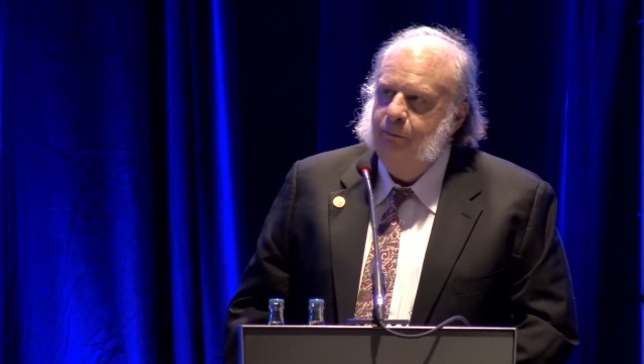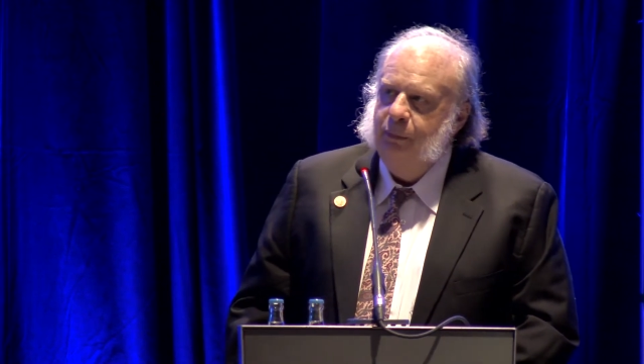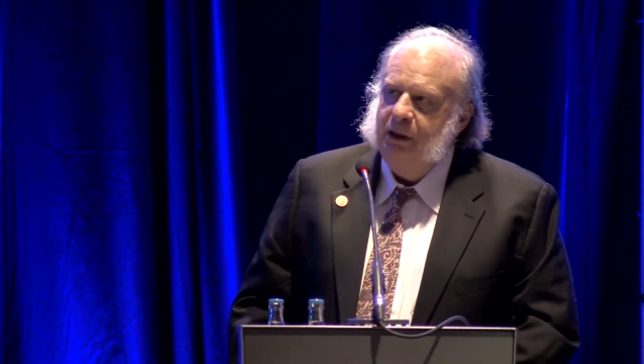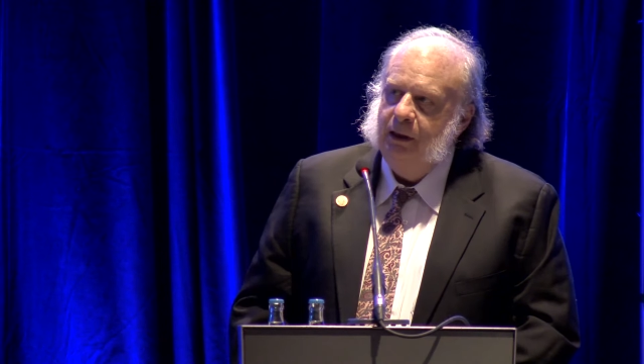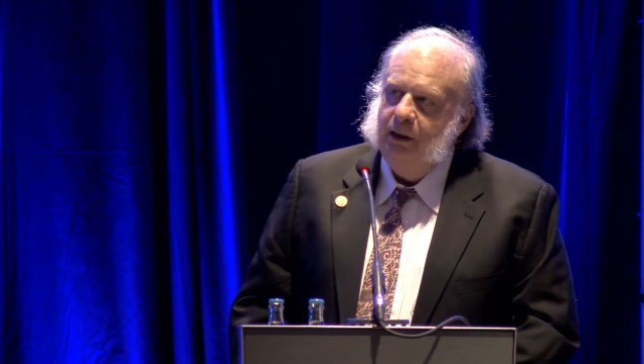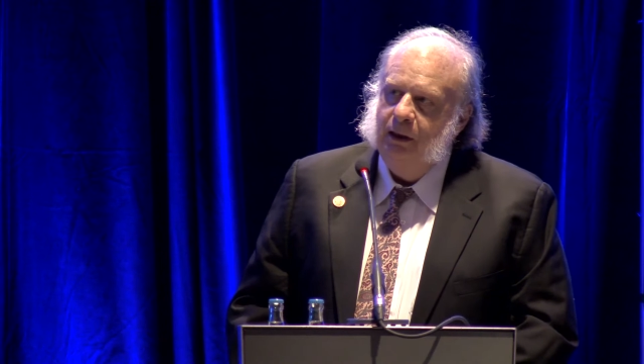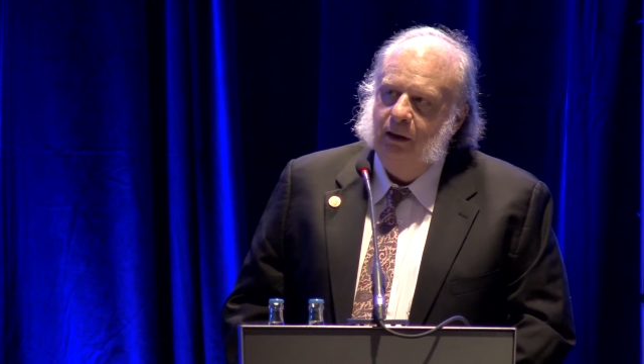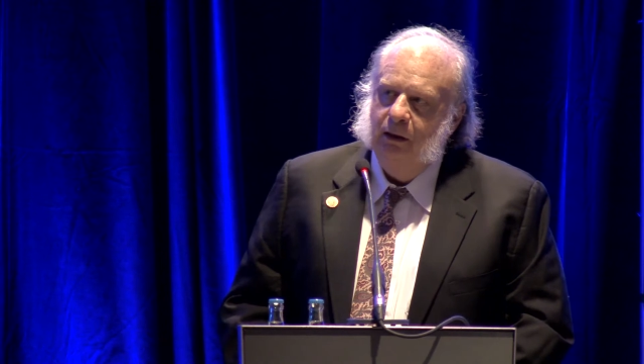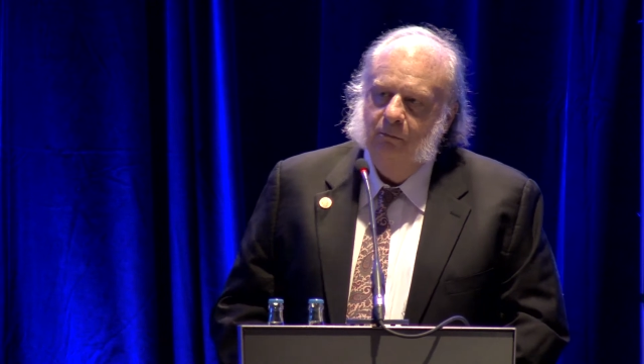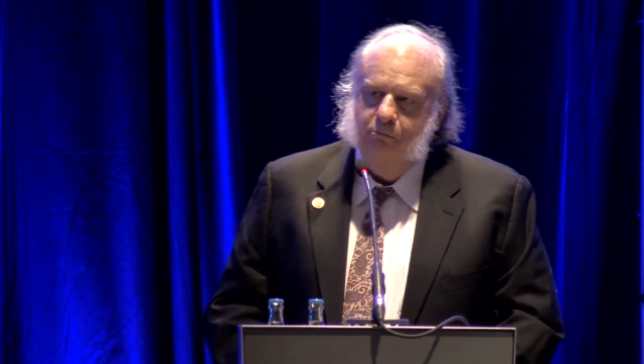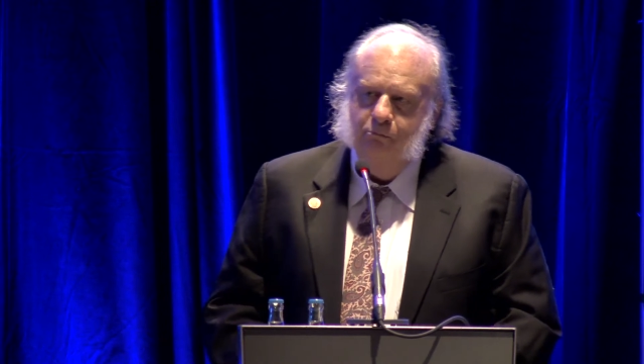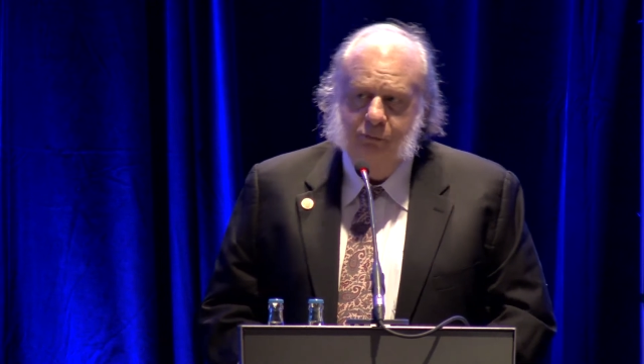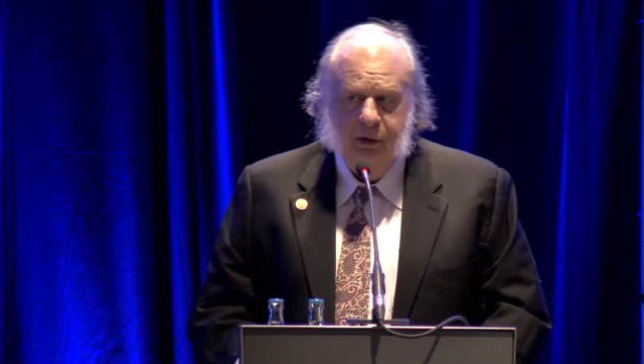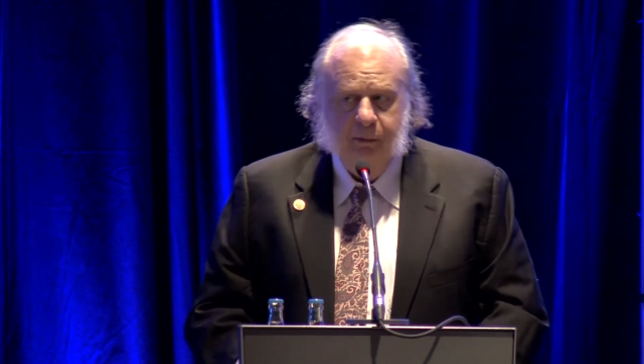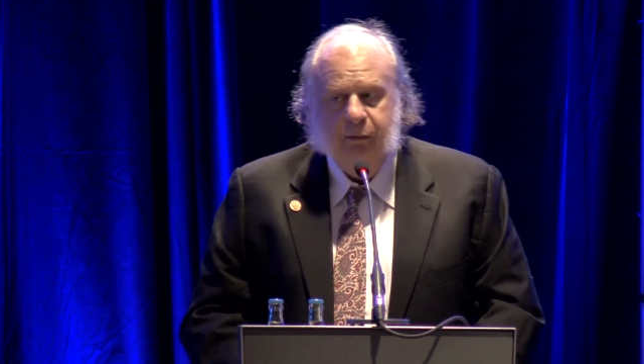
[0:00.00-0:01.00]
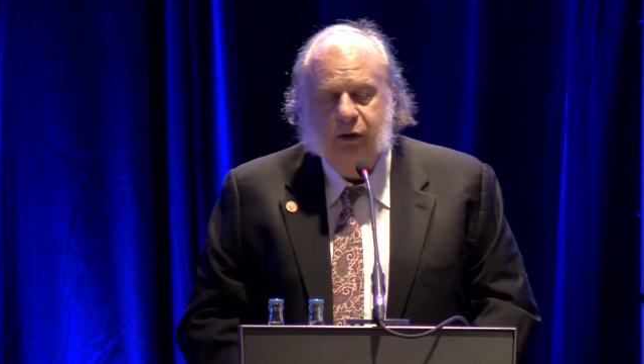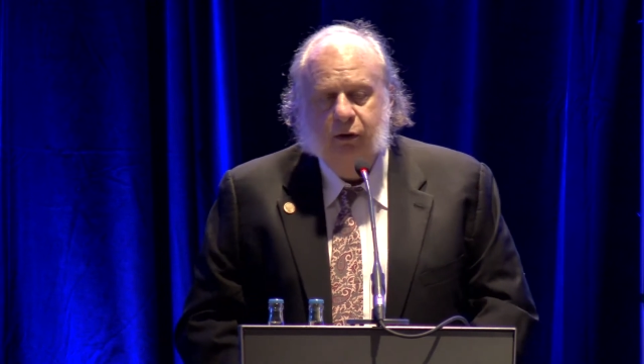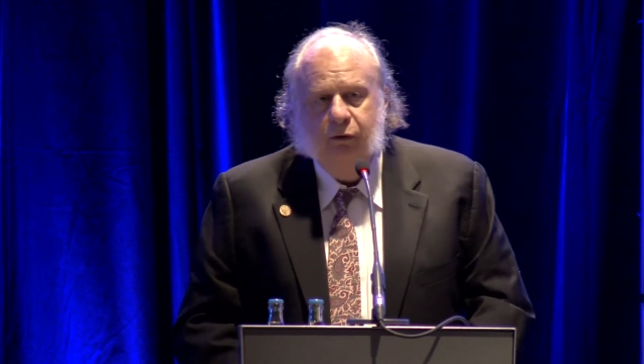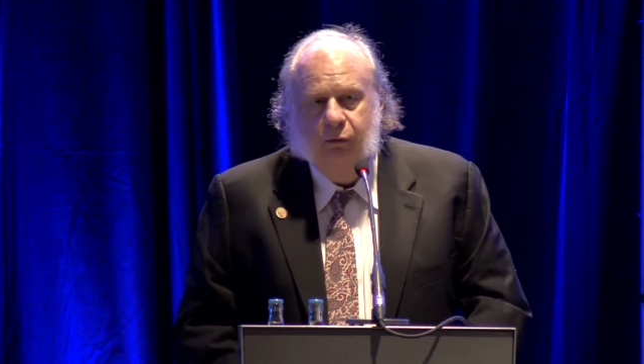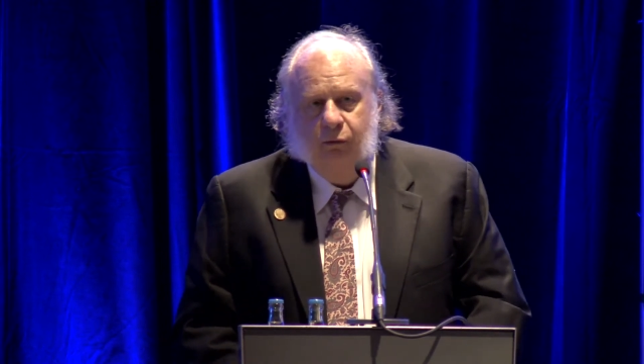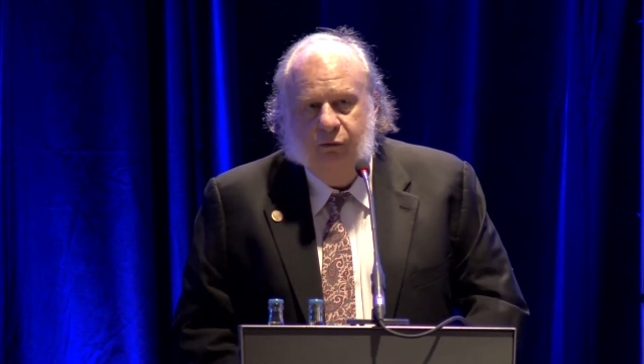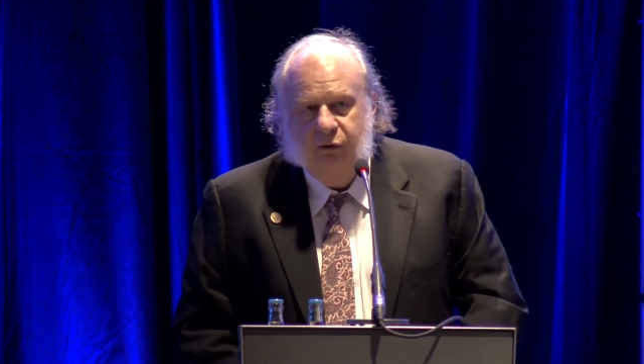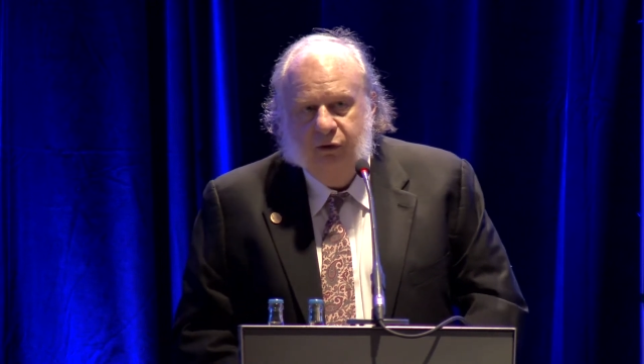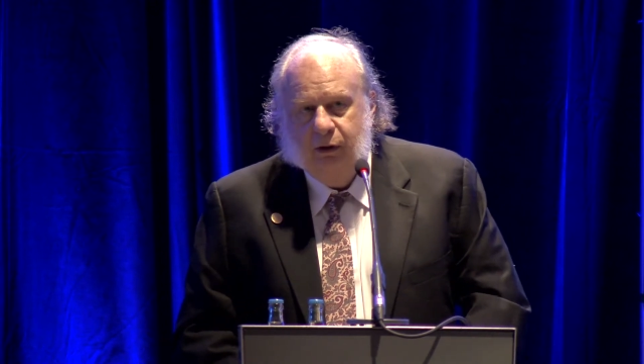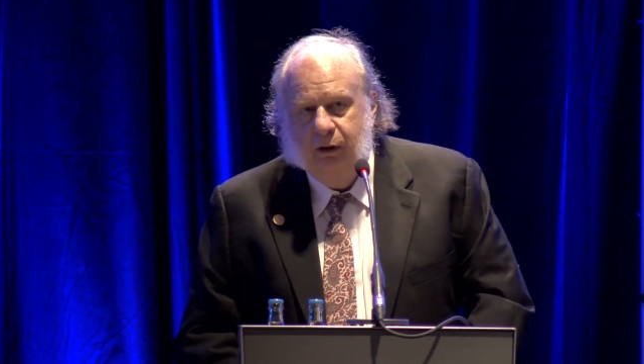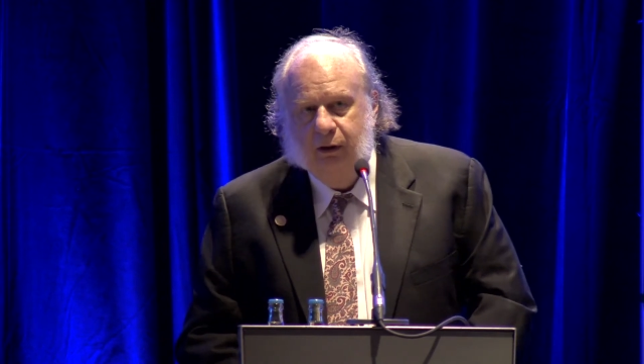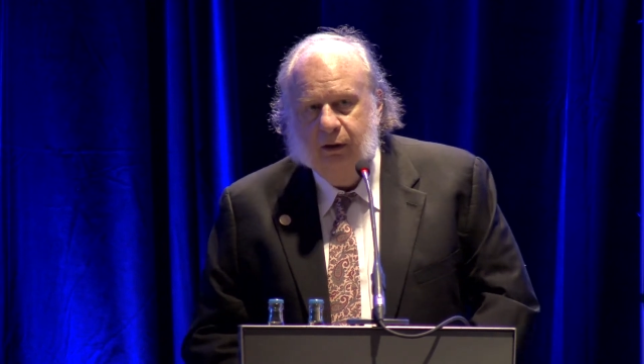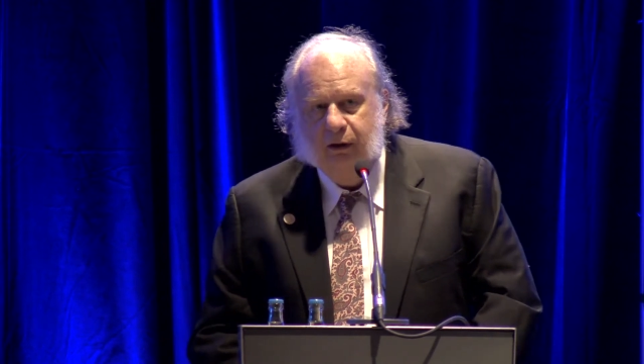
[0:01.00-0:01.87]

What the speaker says: be bemused